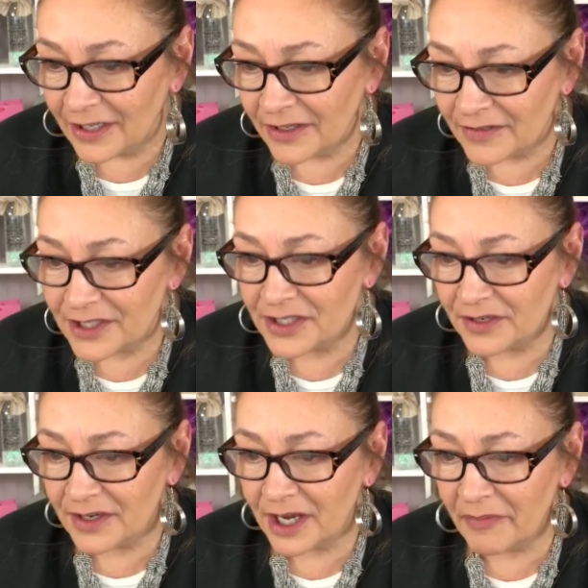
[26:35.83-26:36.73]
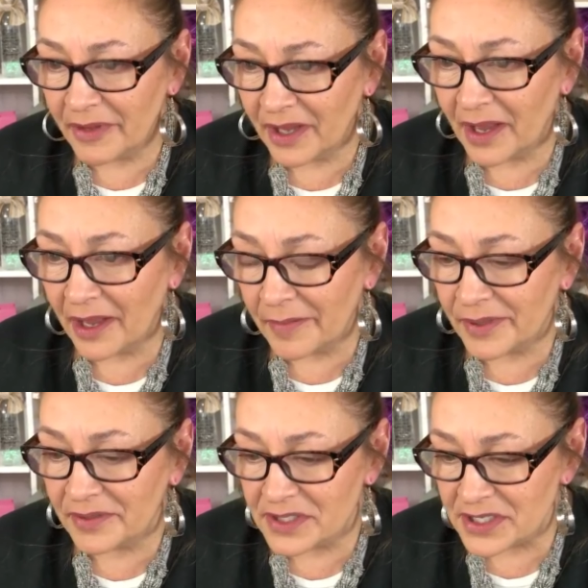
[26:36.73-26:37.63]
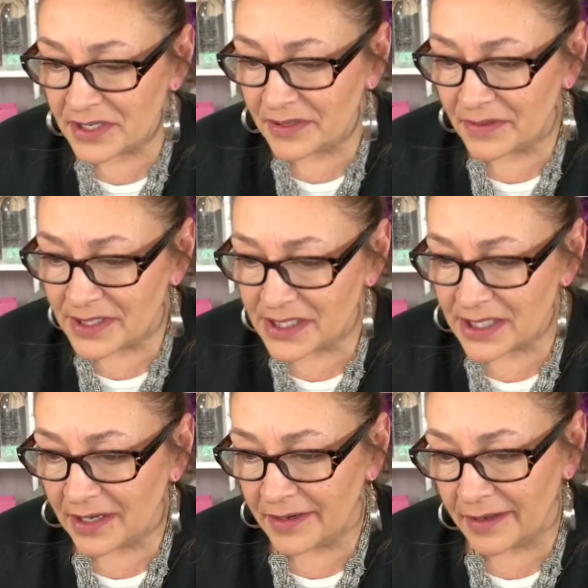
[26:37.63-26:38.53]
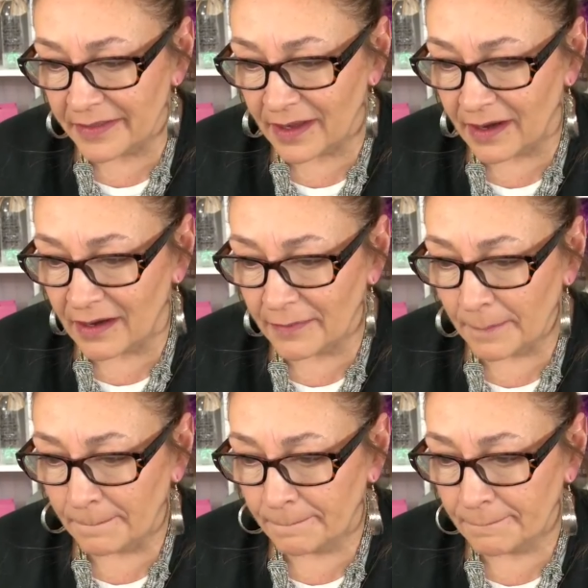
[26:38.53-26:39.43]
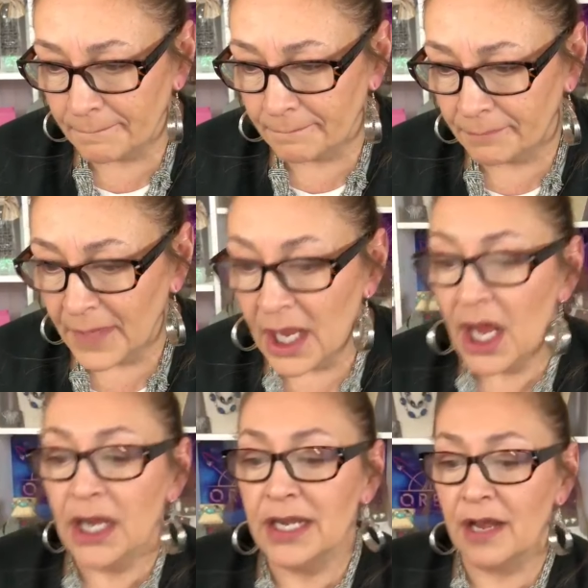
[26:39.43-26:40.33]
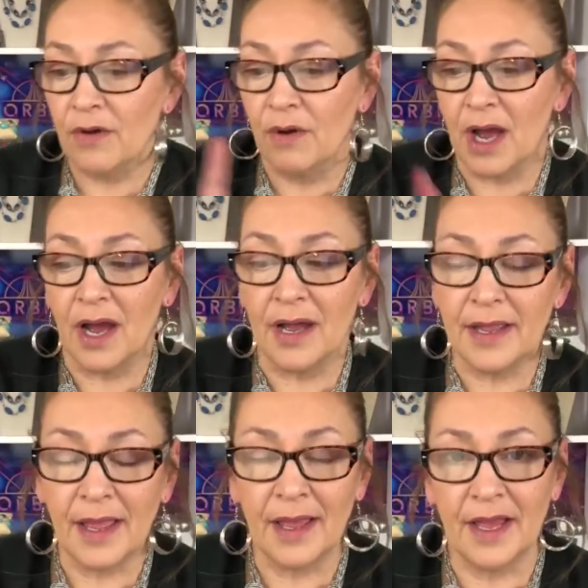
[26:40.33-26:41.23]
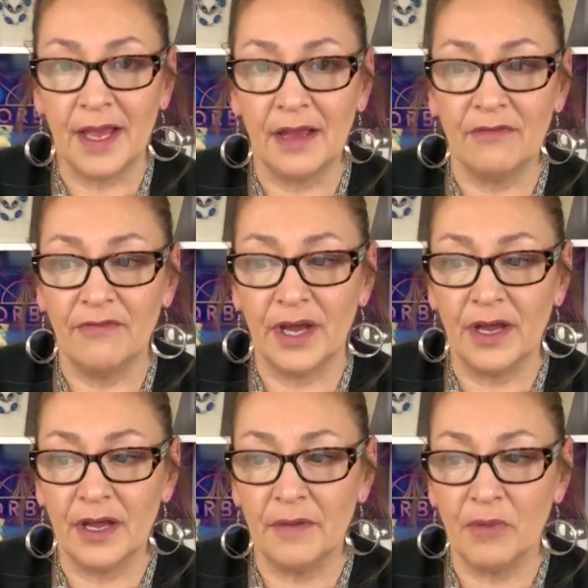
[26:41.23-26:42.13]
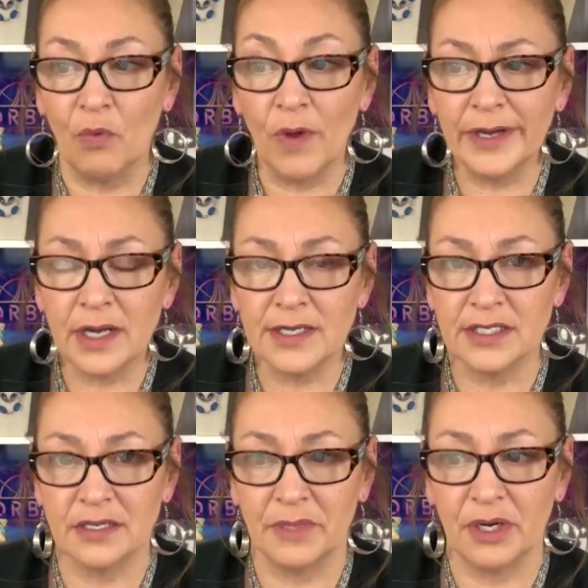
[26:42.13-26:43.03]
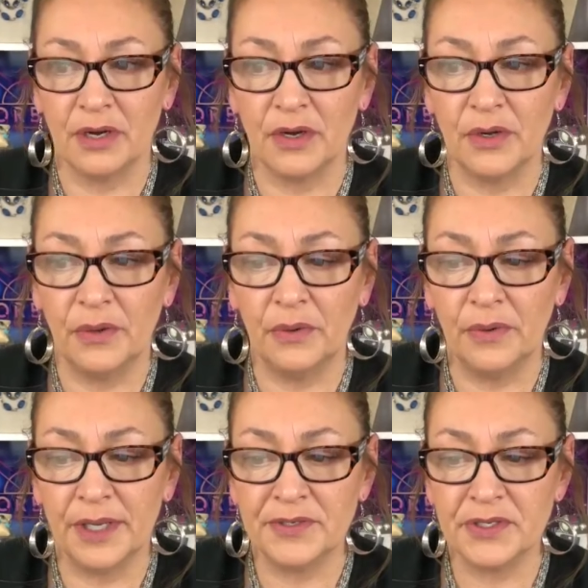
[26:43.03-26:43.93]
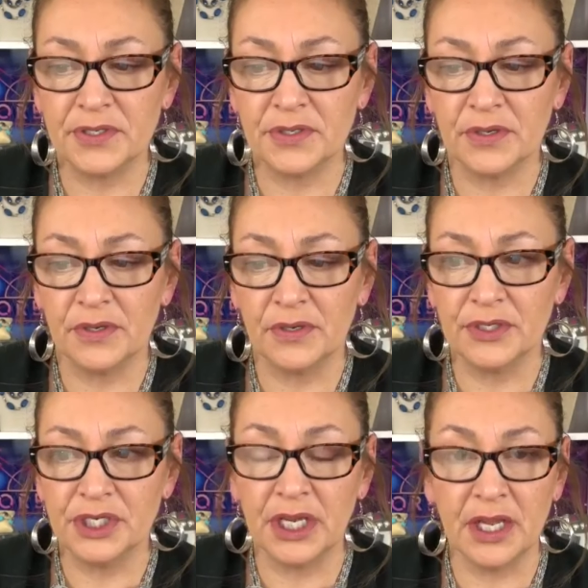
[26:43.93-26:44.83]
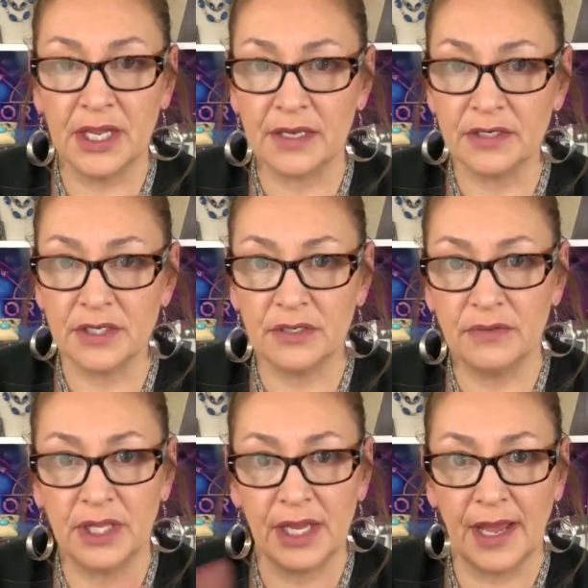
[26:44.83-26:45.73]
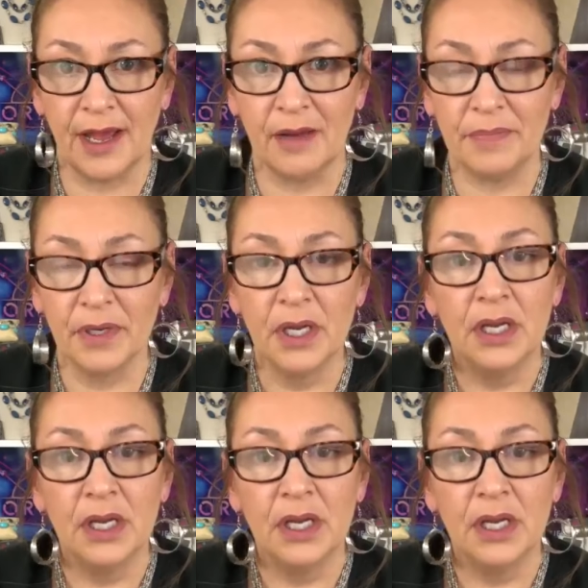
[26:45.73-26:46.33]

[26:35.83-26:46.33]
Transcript: You should be able to see it in there. Now, I have um, one customer who is, she can get to the app,